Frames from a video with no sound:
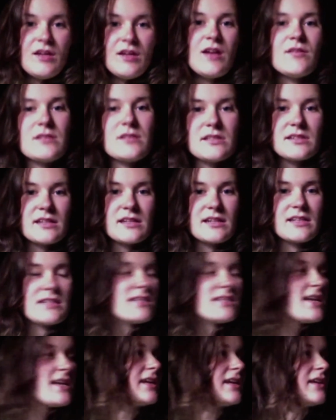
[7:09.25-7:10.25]
I'm just
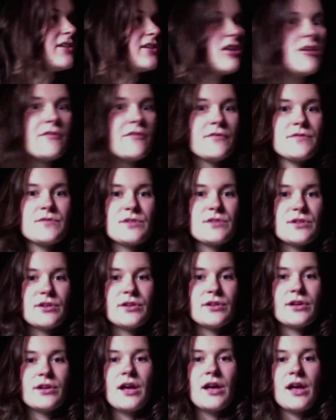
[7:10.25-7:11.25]
gonna take it off
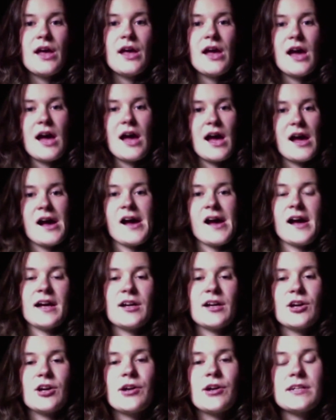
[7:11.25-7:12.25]
soon
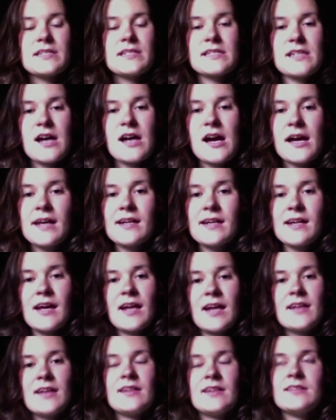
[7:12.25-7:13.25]
and go inside
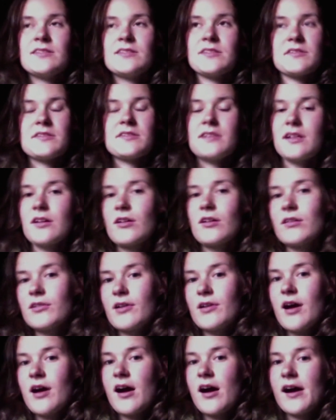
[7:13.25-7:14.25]
and then sit
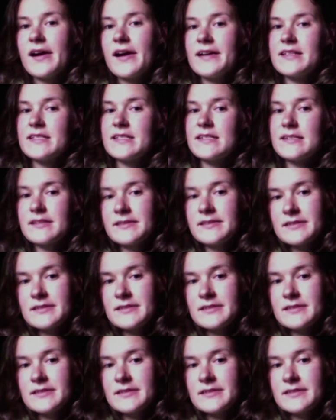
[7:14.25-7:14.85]
on the highest